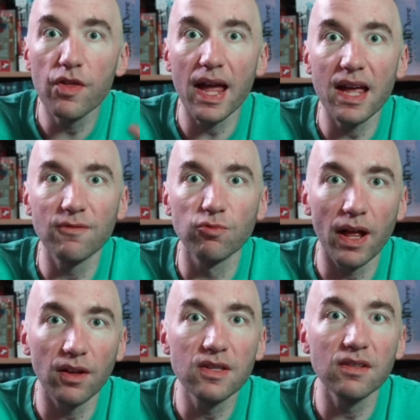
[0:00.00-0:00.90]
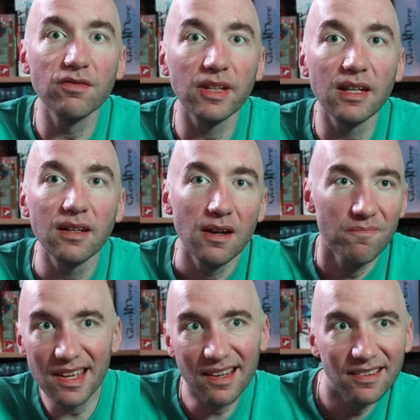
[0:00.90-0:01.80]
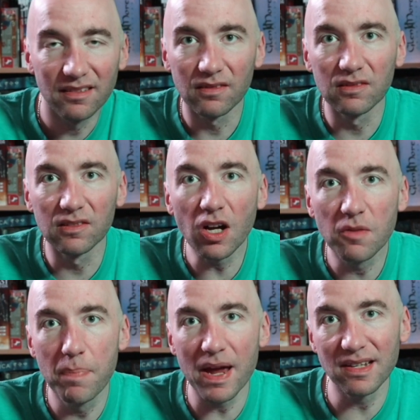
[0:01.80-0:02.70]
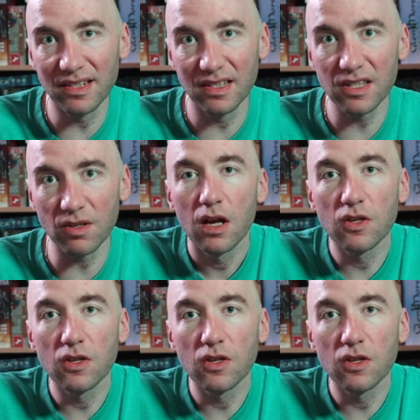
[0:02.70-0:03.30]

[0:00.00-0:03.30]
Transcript: a relatively luck based system